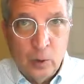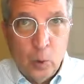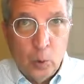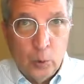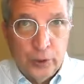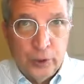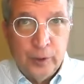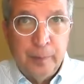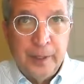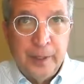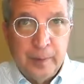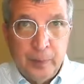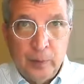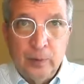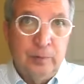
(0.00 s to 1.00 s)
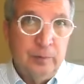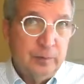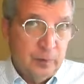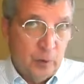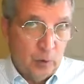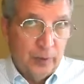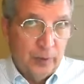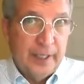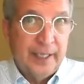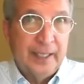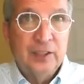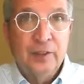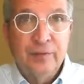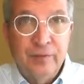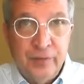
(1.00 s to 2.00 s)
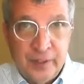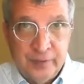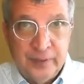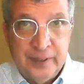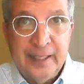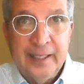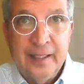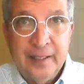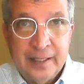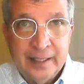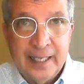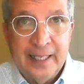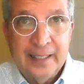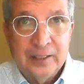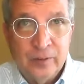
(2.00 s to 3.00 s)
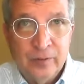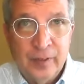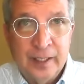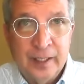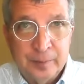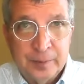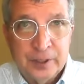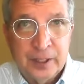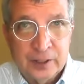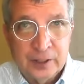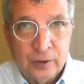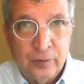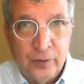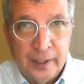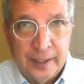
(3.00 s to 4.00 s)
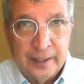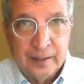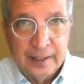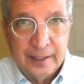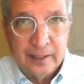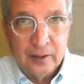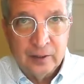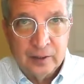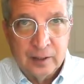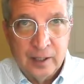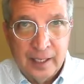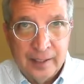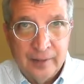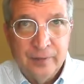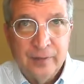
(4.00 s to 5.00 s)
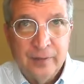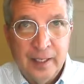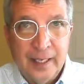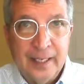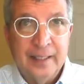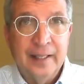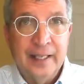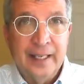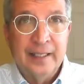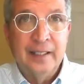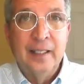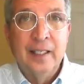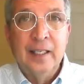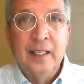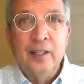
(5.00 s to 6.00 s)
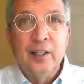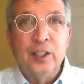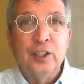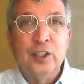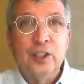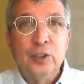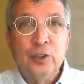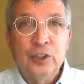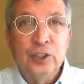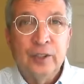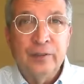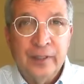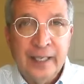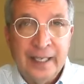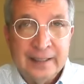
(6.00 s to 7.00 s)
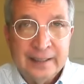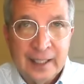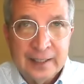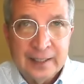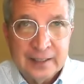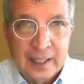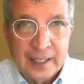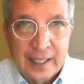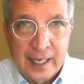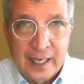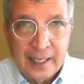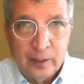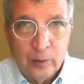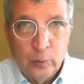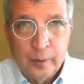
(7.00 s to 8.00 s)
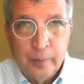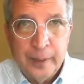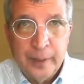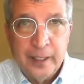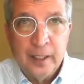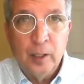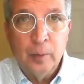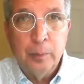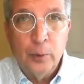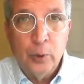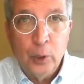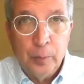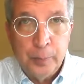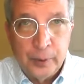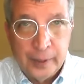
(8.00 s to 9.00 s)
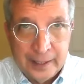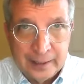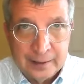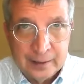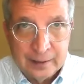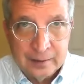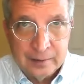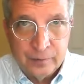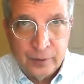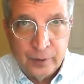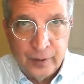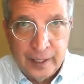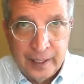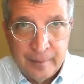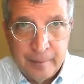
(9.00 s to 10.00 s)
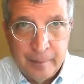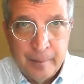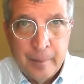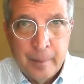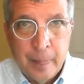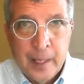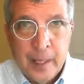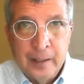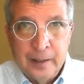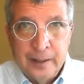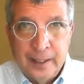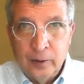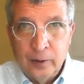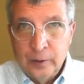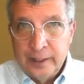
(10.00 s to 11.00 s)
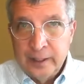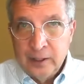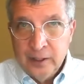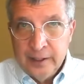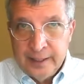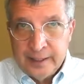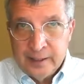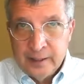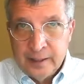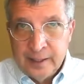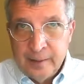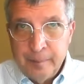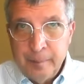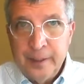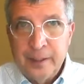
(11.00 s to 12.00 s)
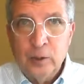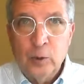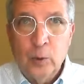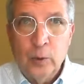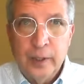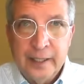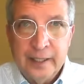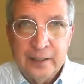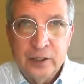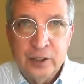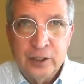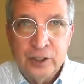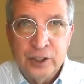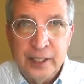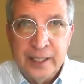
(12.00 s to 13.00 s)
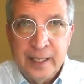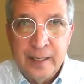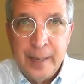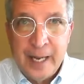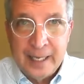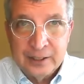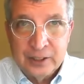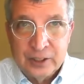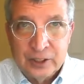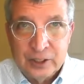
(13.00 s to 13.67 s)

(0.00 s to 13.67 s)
older people over the age of 50 that can develop schizophrenia later in life. And then the use of an antipsychotic would be appropriate for them, not only clinically, but according to CMS.